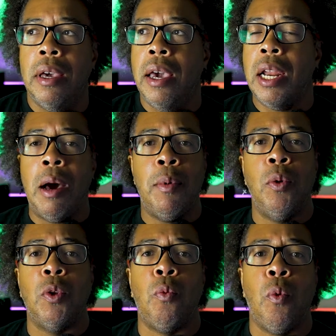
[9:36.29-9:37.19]
and I'm
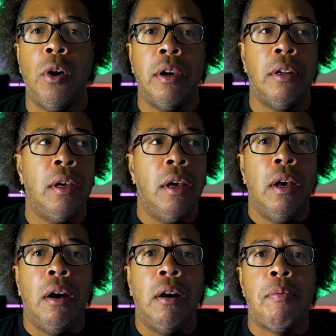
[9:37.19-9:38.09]
only one
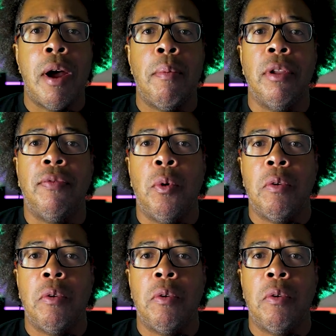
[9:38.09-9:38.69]
of probably four